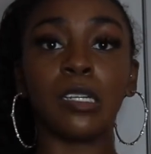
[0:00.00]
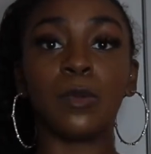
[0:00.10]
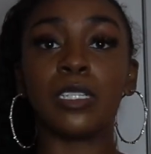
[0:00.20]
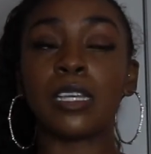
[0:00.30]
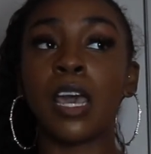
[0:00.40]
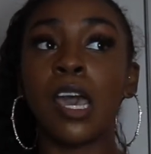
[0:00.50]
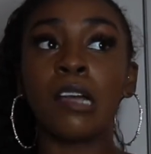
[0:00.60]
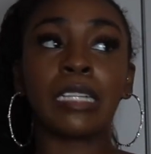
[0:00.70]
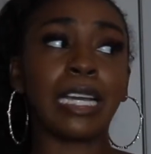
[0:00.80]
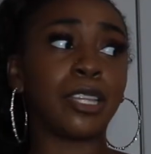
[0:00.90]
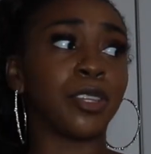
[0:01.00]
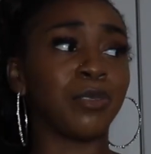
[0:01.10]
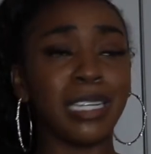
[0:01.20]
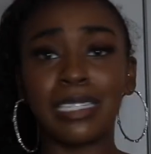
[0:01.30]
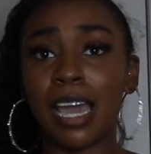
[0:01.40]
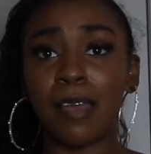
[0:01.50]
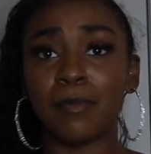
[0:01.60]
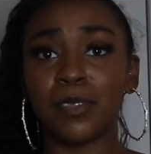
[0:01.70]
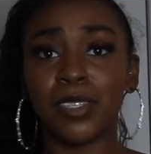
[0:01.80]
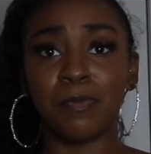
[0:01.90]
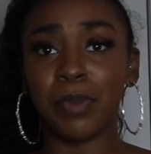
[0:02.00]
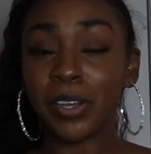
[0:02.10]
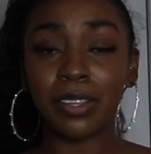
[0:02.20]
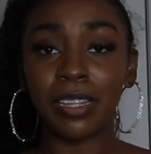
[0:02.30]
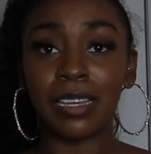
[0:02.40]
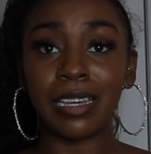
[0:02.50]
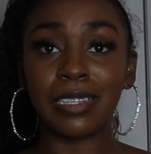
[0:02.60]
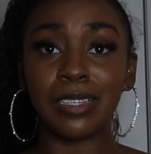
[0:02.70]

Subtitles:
It was like 3 times bigger than this,